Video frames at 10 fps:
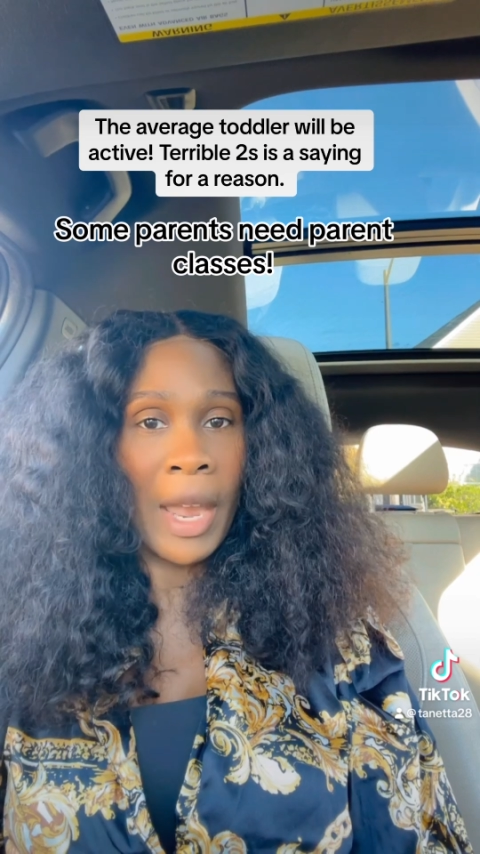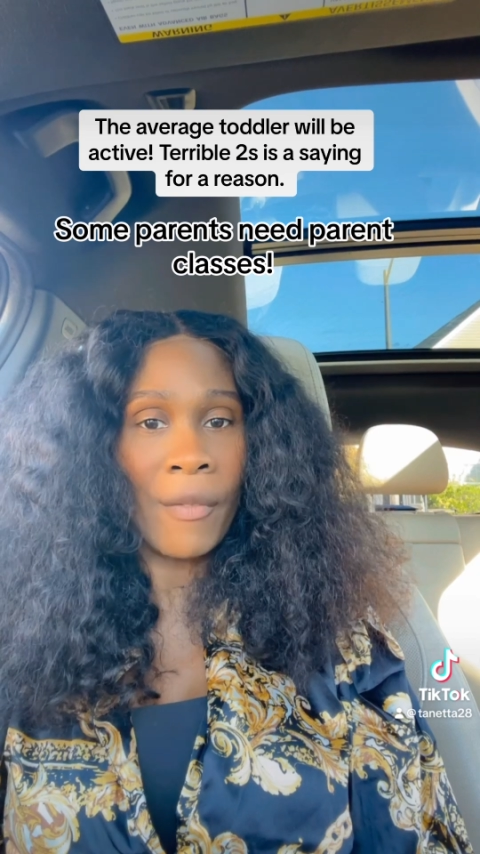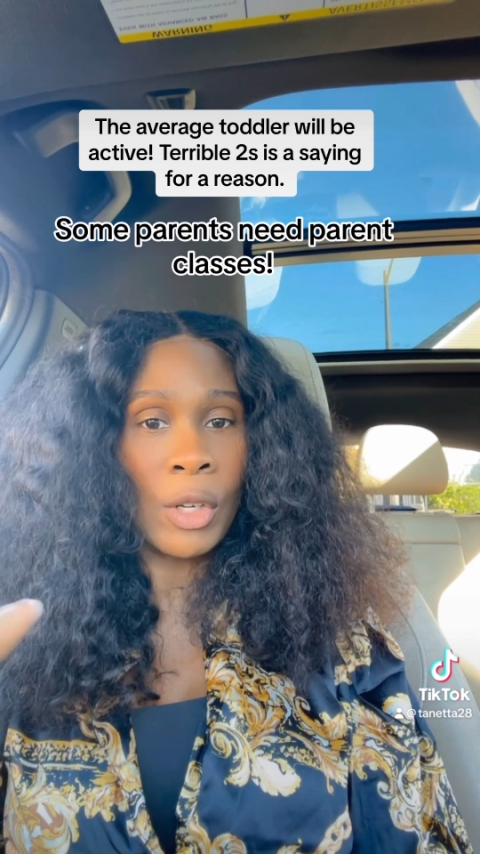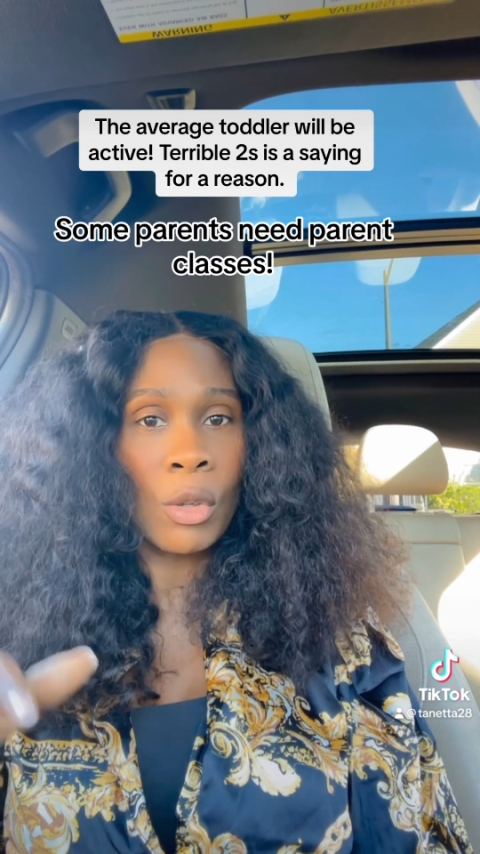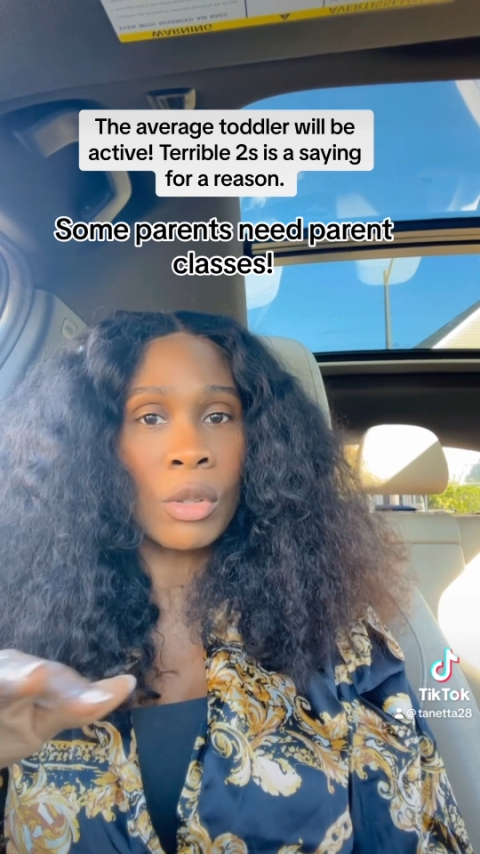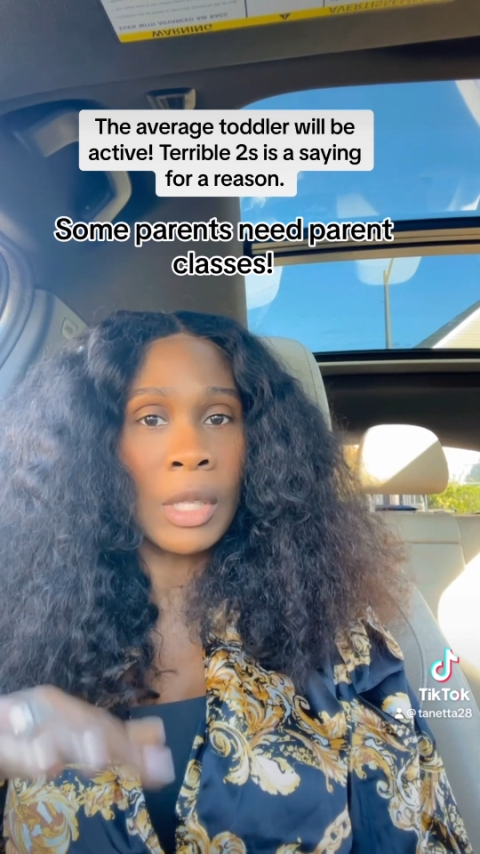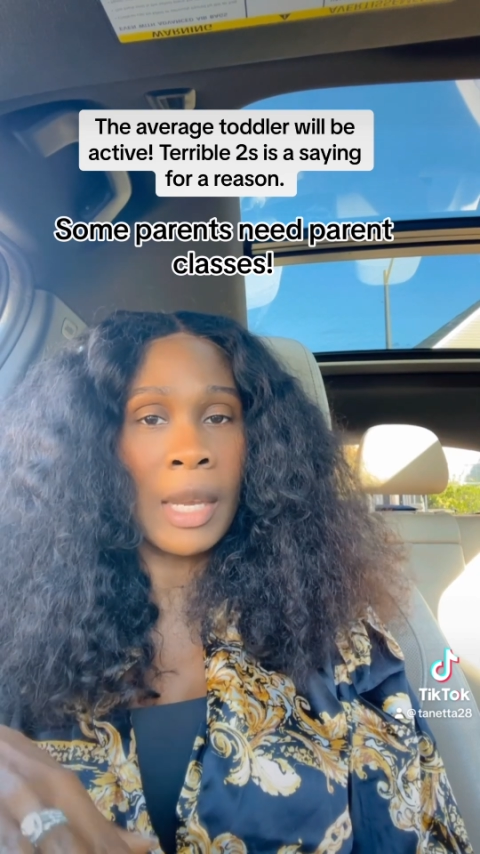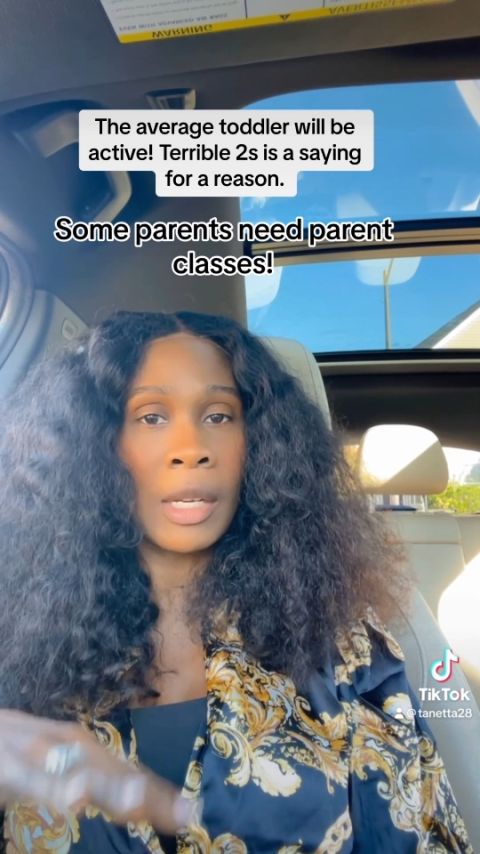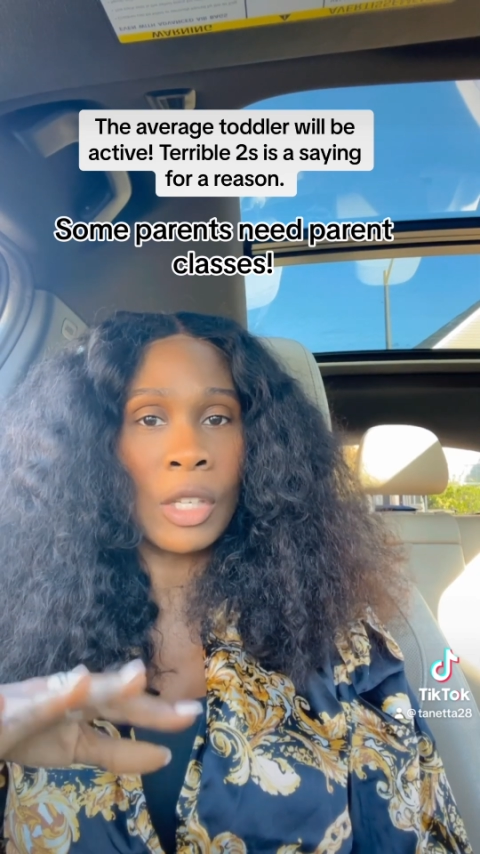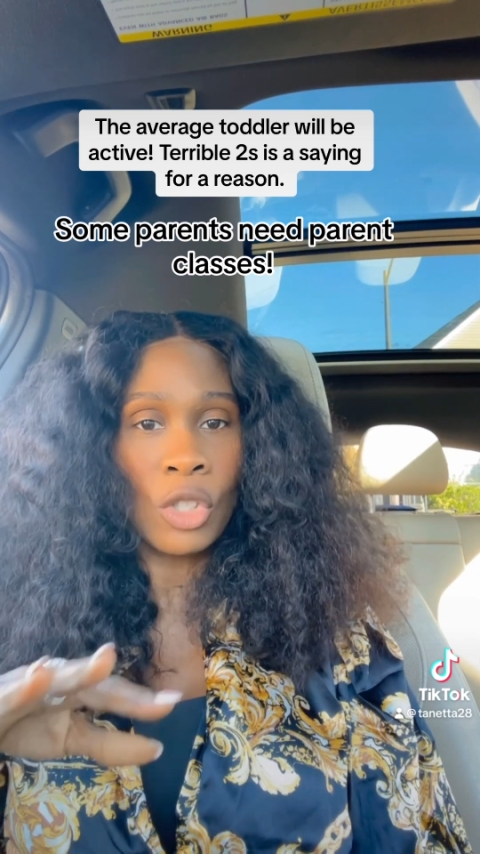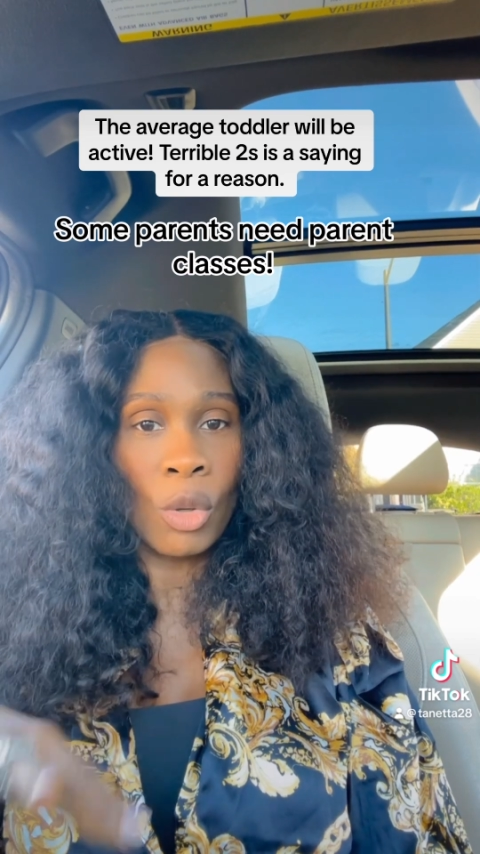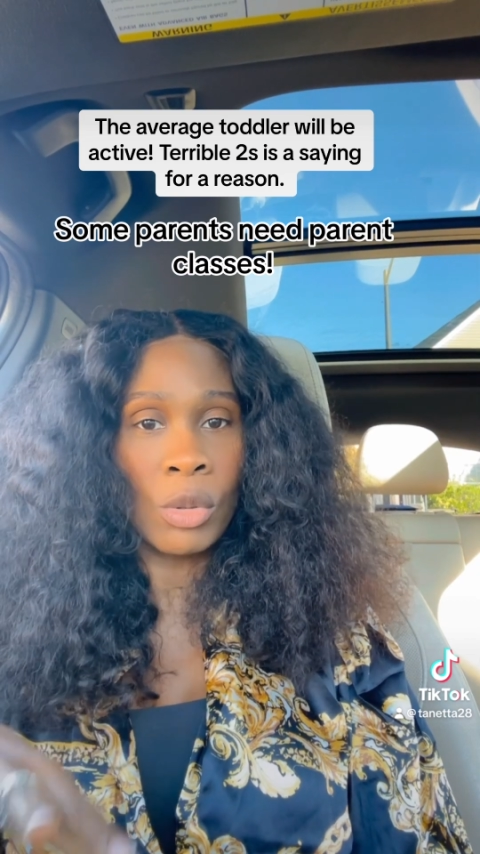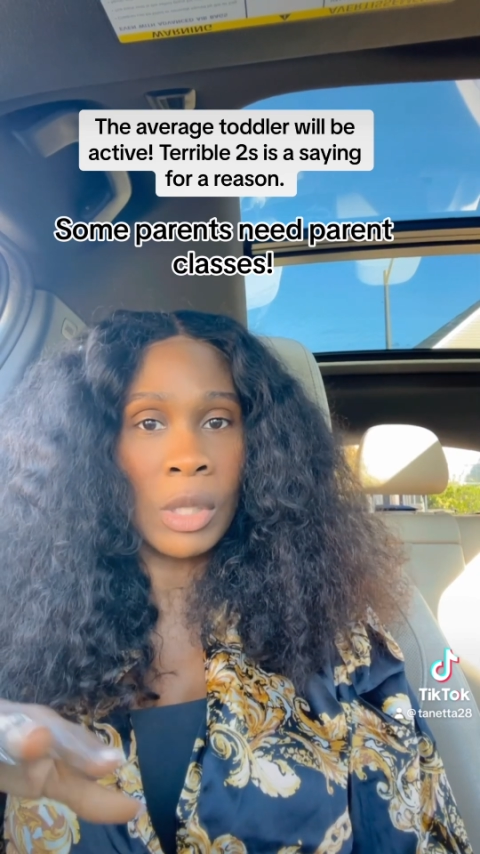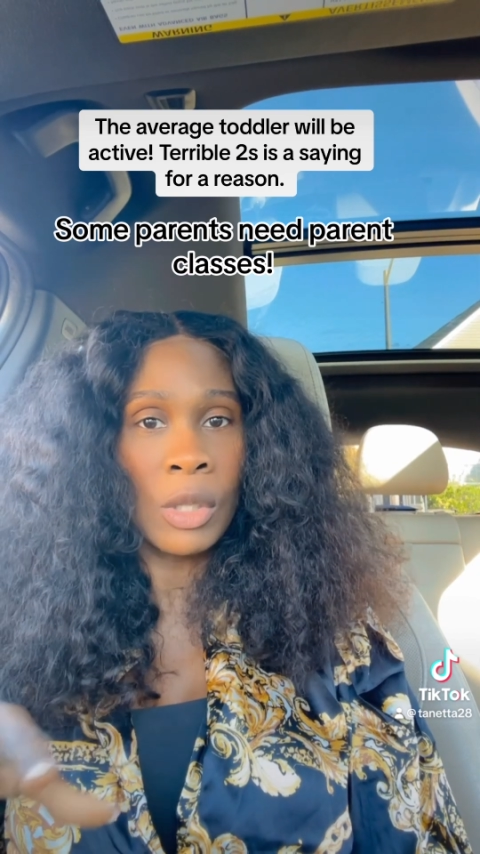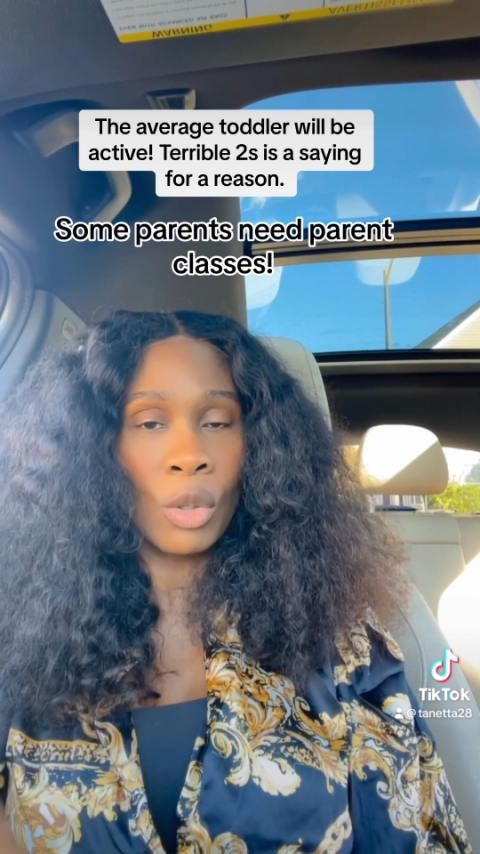every little thing that
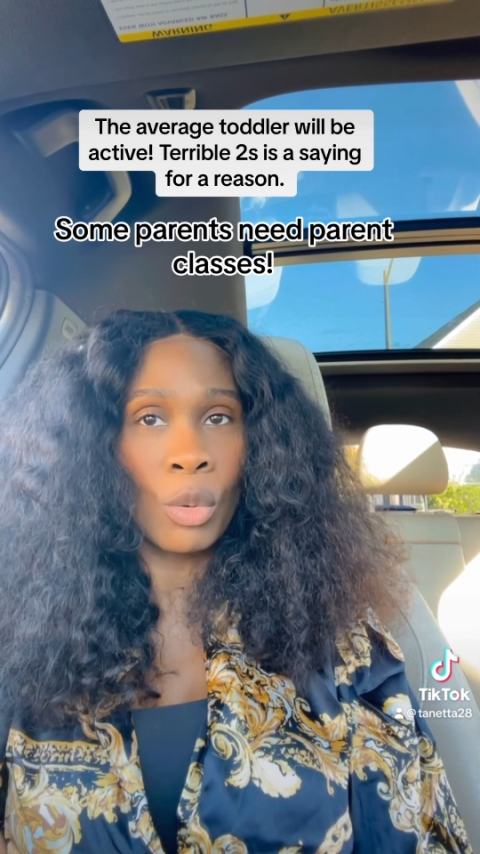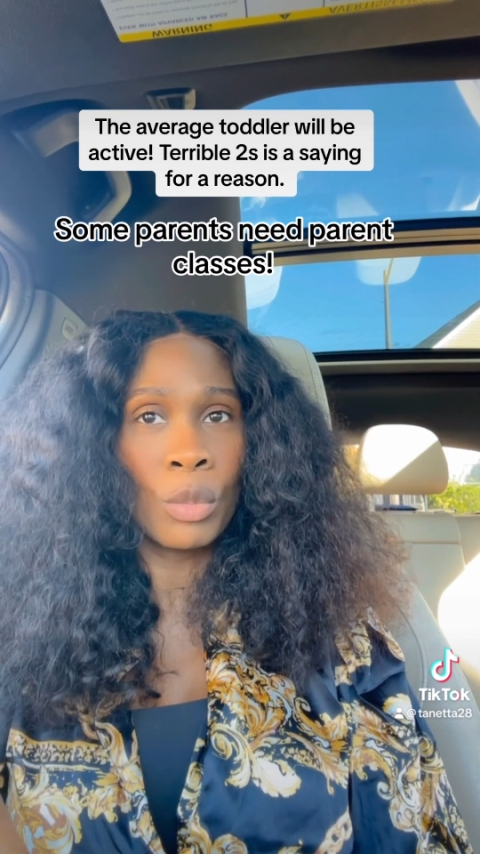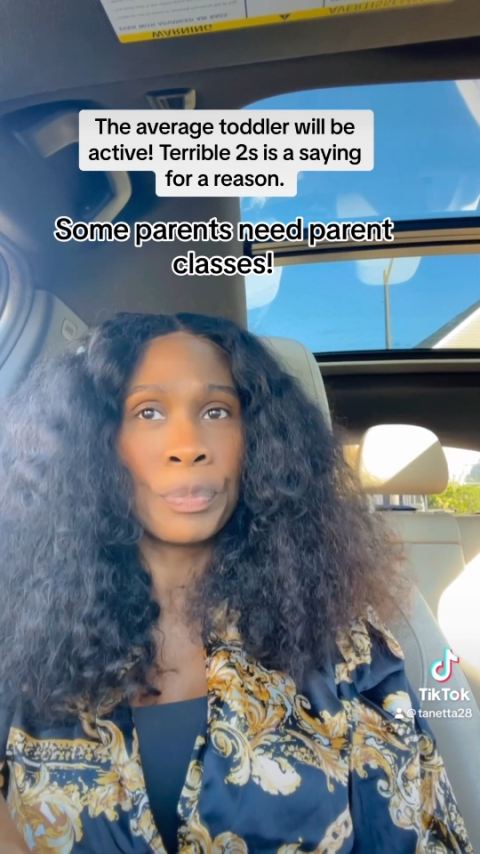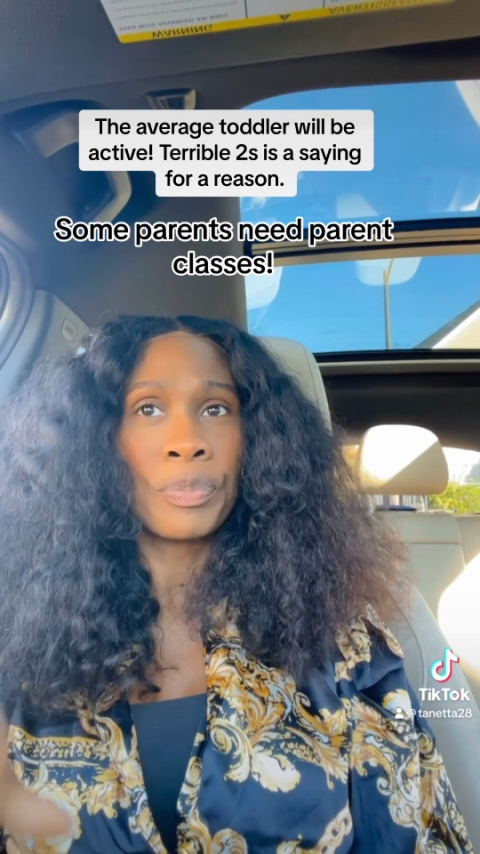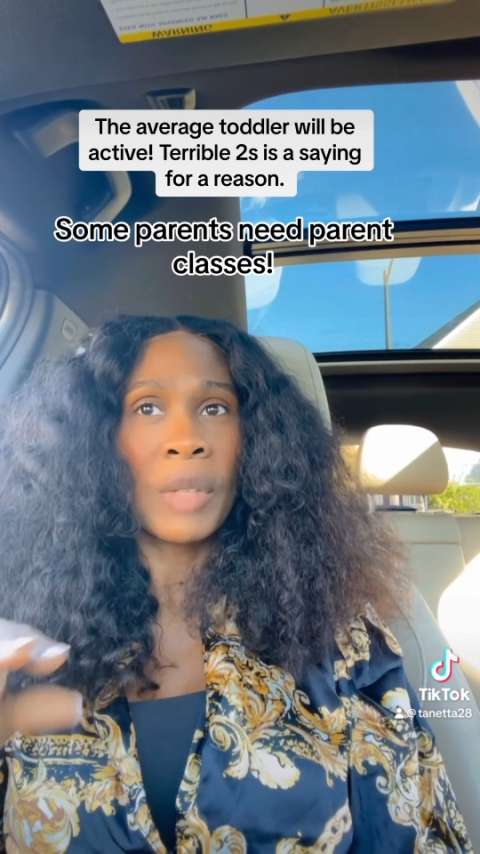Chosen do